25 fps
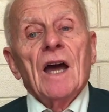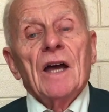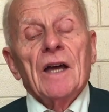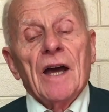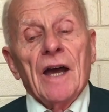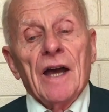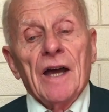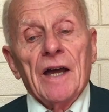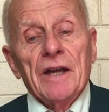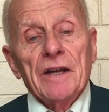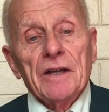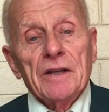
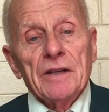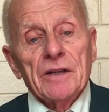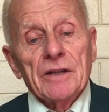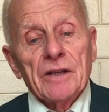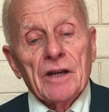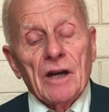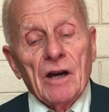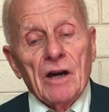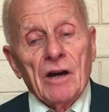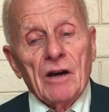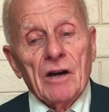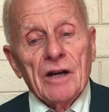
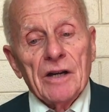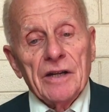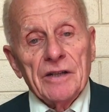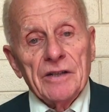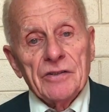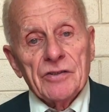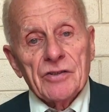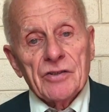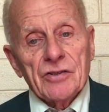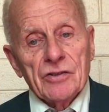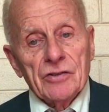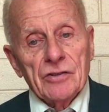And I
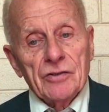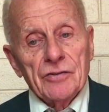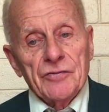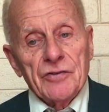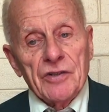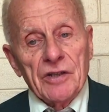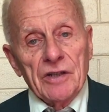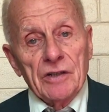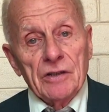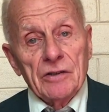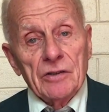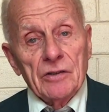
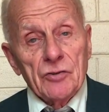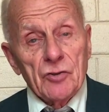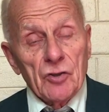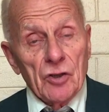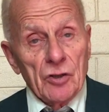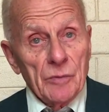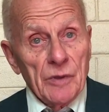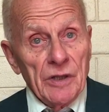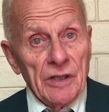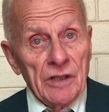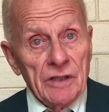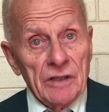served in
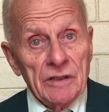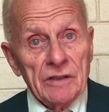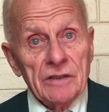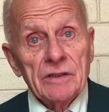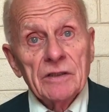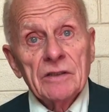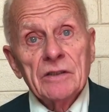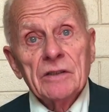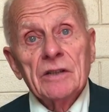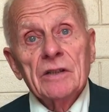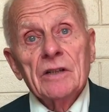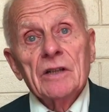Germany,
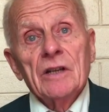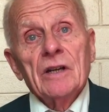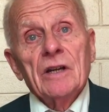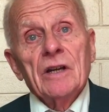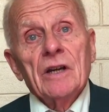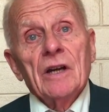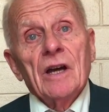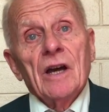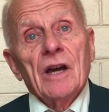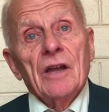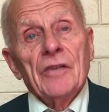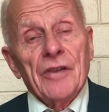
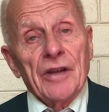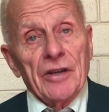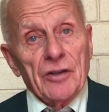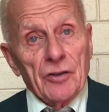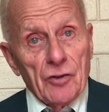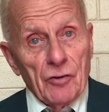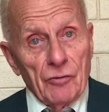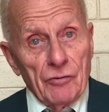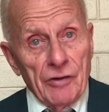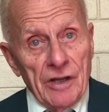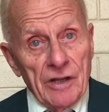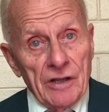then
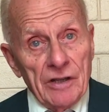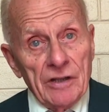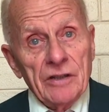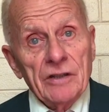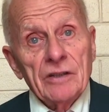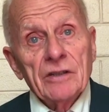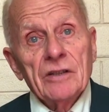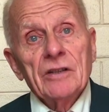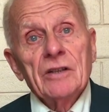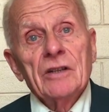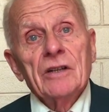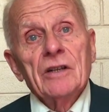Korea,
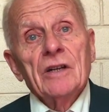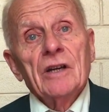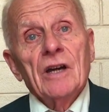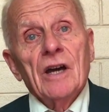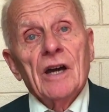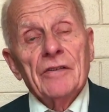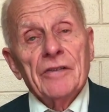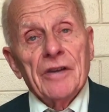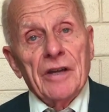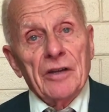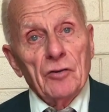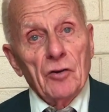
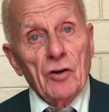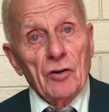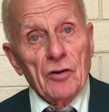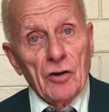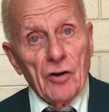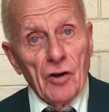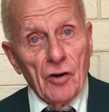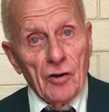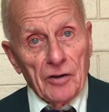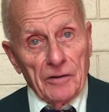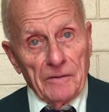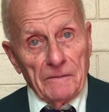and then Hong
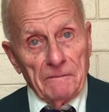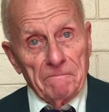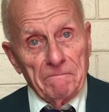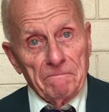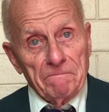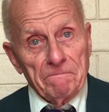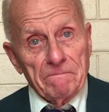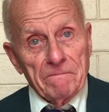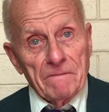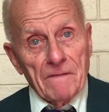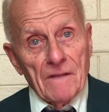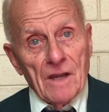Kong.
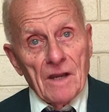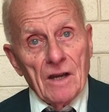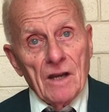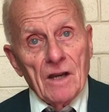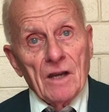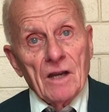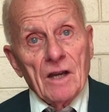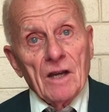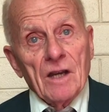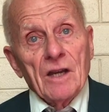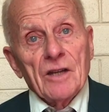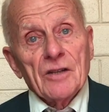
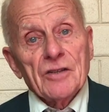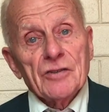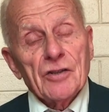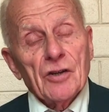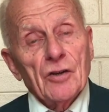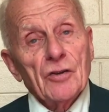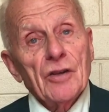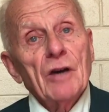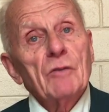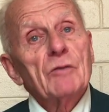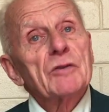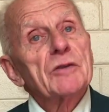
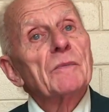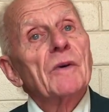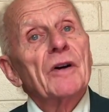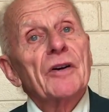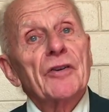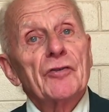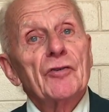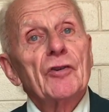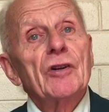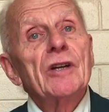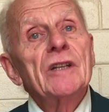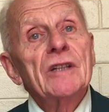So that was my
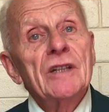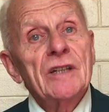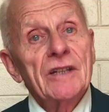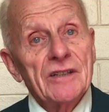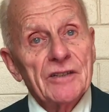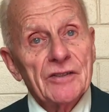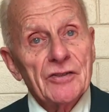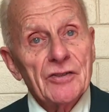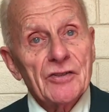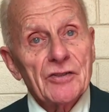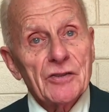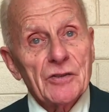3
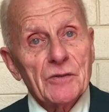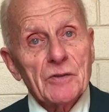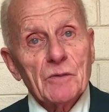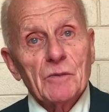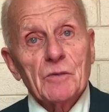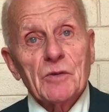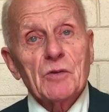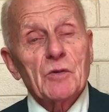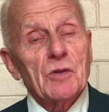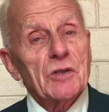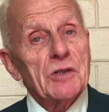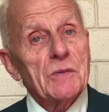years,
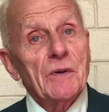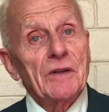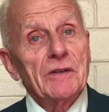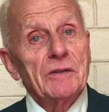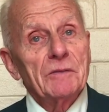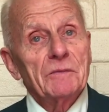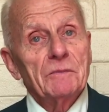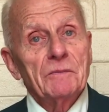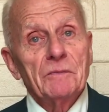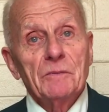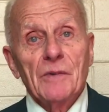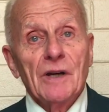which were spent
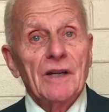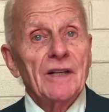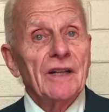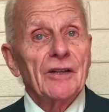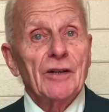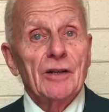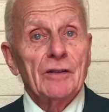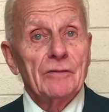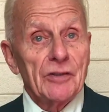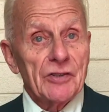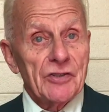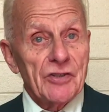
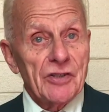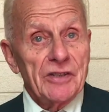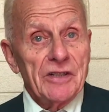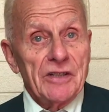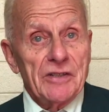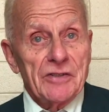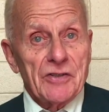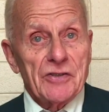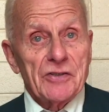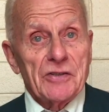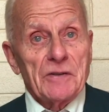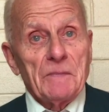mainly
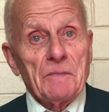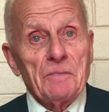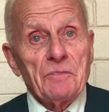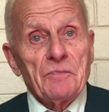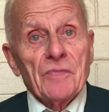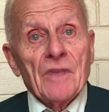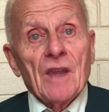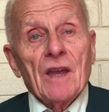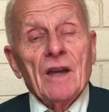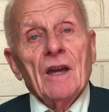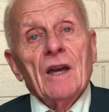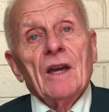overseas.
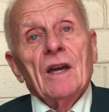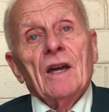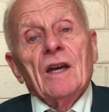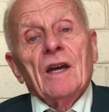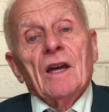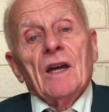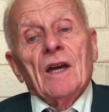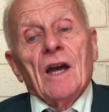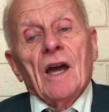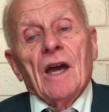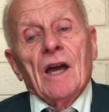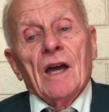
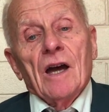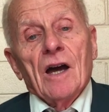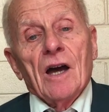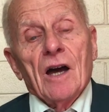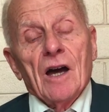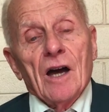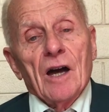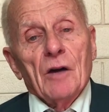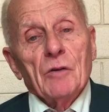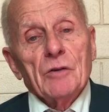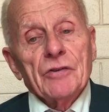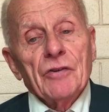
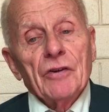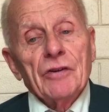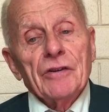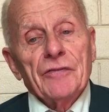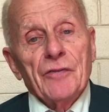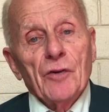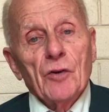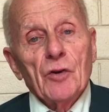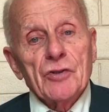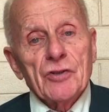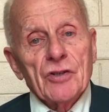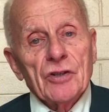I was very
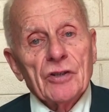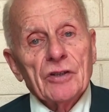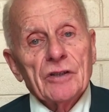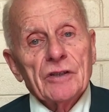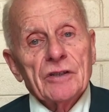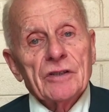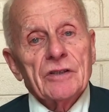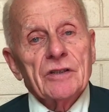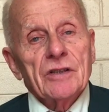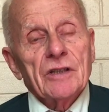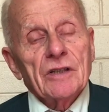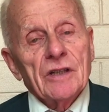
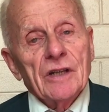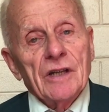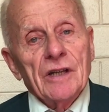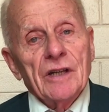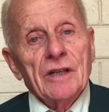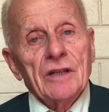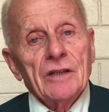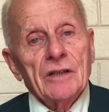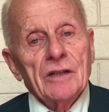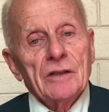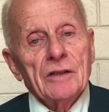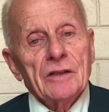fortunate
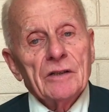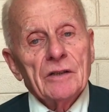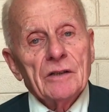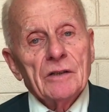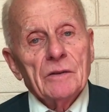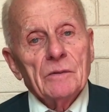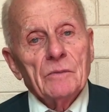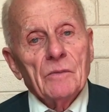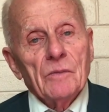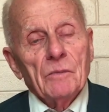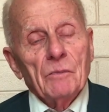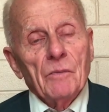
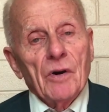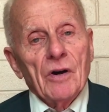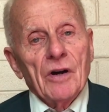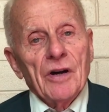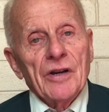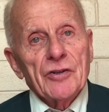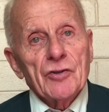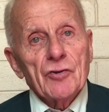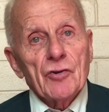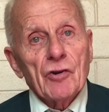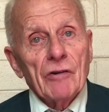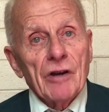in
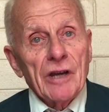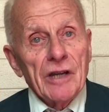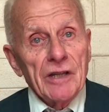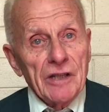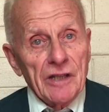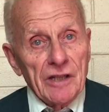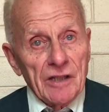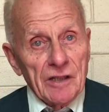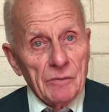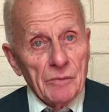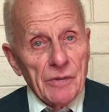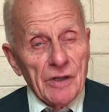my
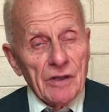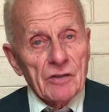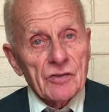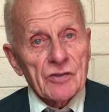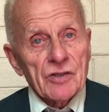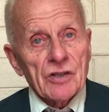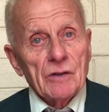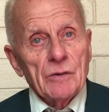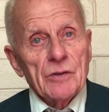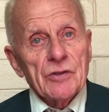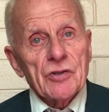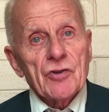training
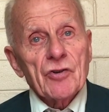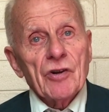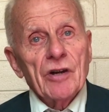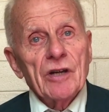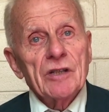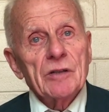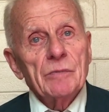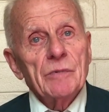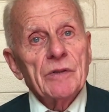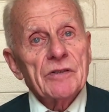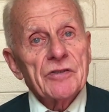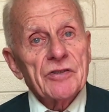because I was
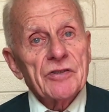trained to be a